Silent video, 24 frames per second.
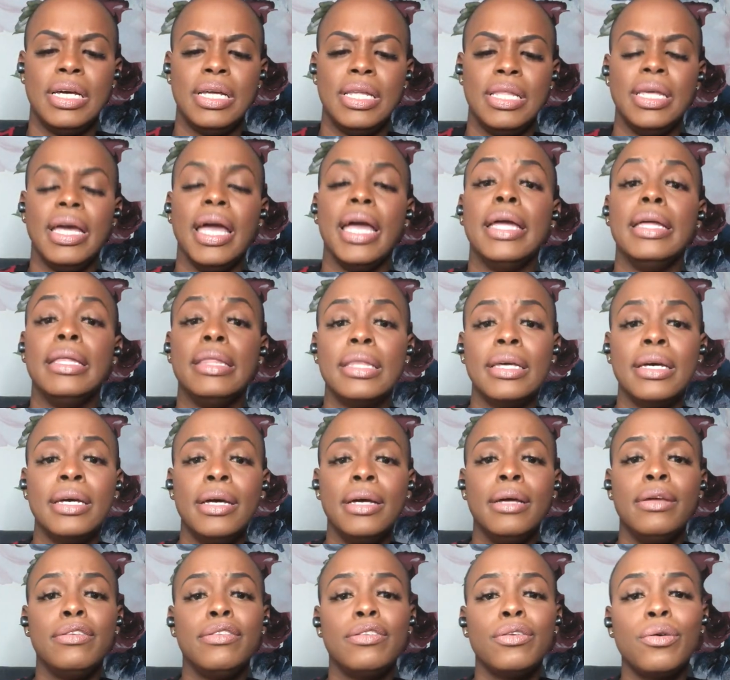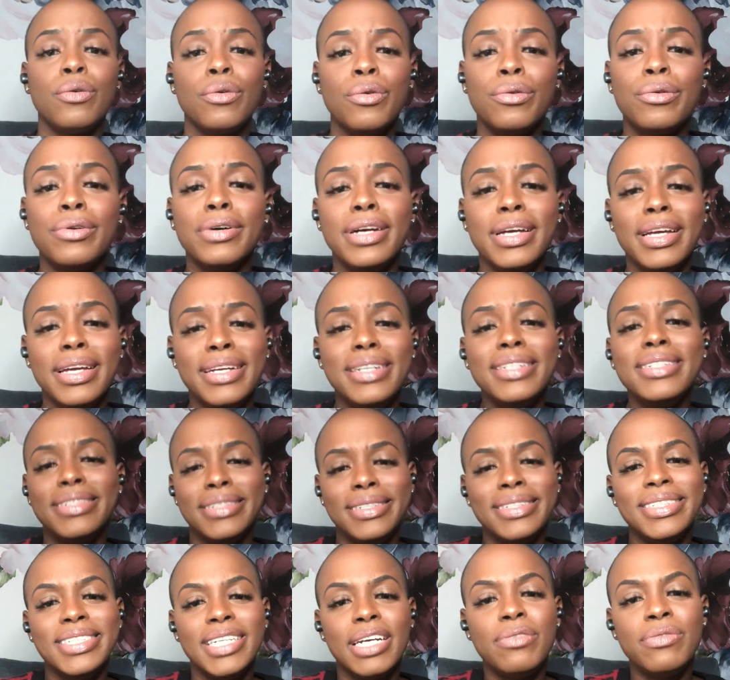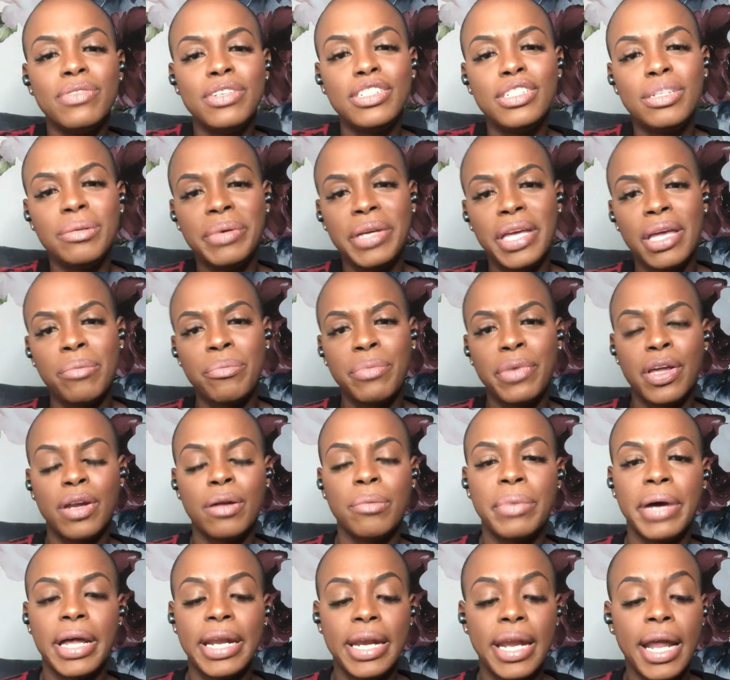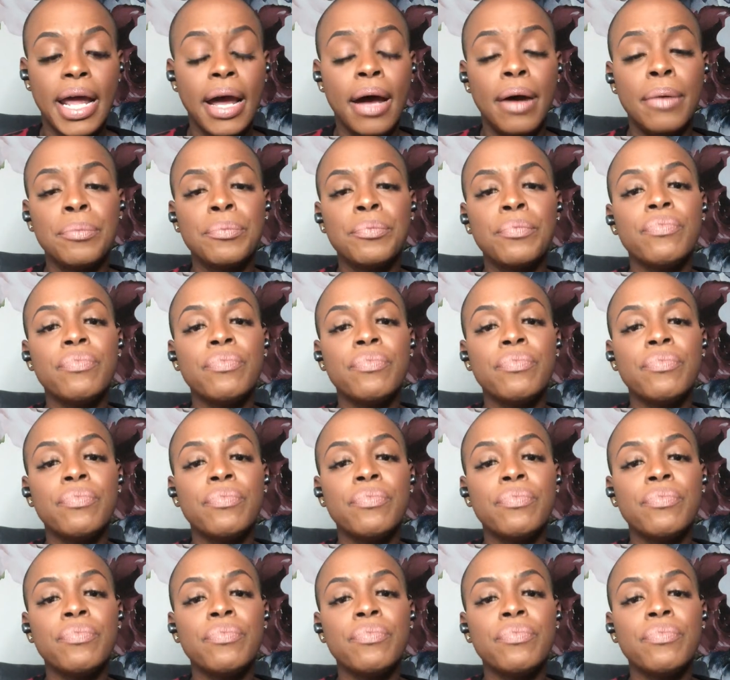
The 8th. So it definitely should be getting better by now.